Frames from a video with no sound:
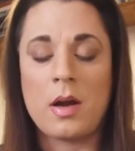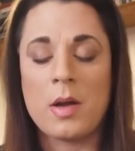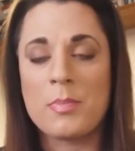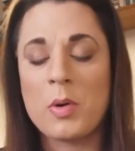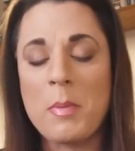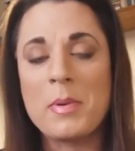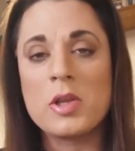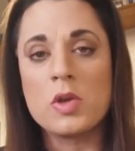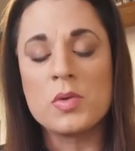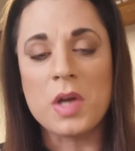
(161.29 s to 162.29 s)
I probably
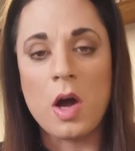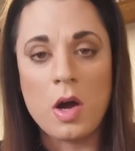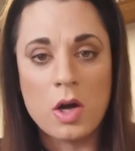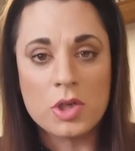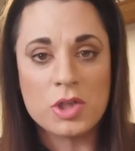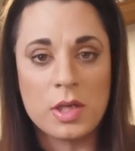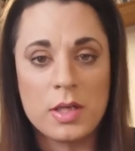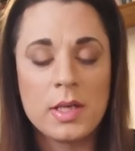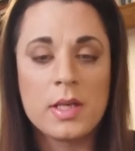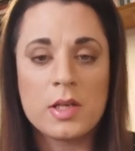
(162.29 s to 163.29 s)
use a harsher,
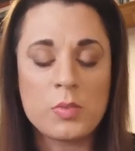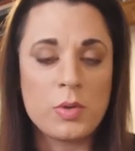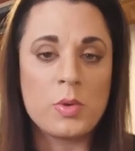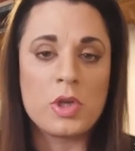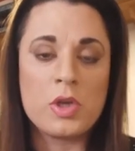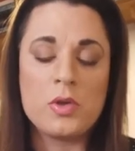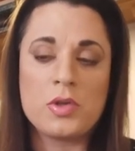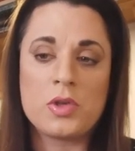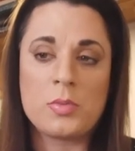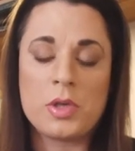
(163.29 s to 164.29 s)
because what you want to
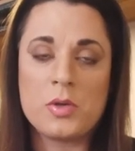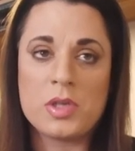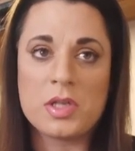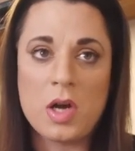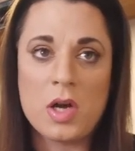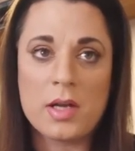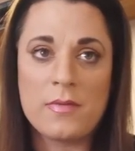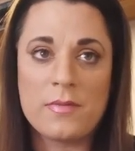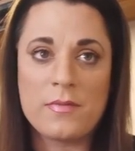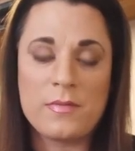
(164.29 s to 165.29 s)
use is you want to use a darker,